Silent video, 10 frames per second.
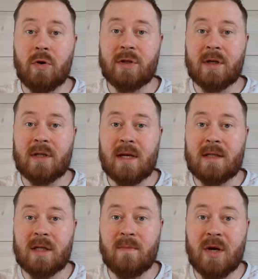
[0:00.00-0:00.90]

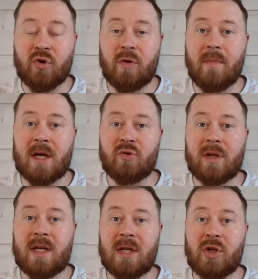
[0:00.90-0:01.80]
success is measured by
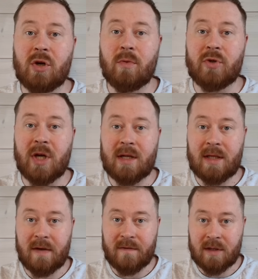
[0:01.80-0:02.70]
strategic
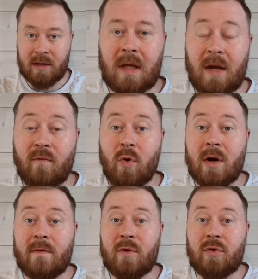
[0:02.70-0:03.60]
objectives. If
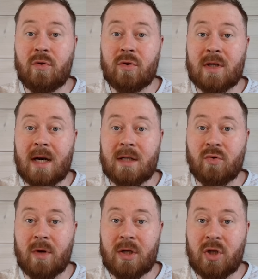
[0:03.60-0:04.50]
one of the two sides
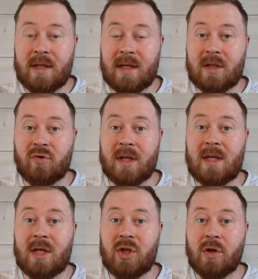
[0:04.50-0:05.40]
reaches its
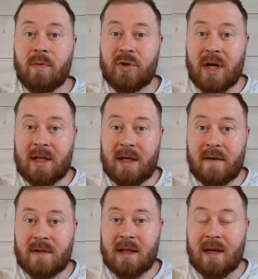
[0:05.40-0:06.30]
strategic
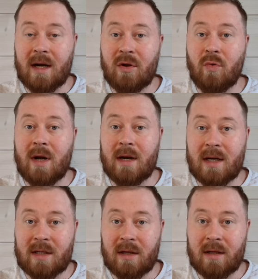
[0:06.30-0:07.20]
objectives and the other one
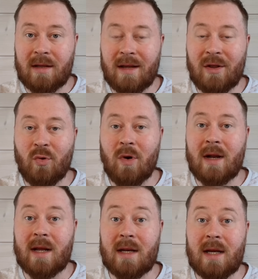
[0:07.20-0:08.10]
doesn't, then the
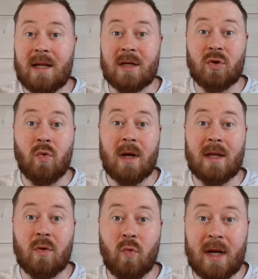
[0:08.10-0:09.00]
one that did is the one
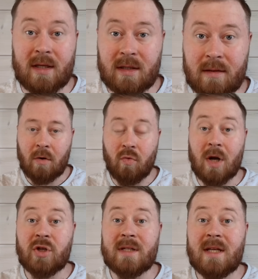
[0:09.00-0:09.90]
that wins.
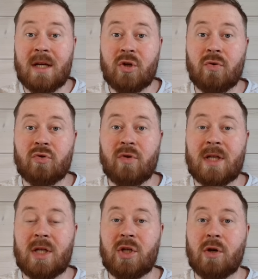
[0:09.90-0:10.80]
Russia's initial
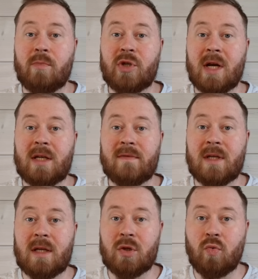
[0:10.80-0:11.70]
strategic objectives
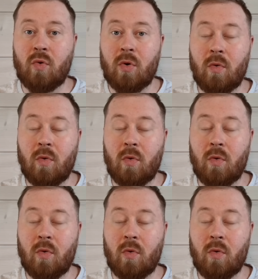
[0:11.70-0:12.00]
in this war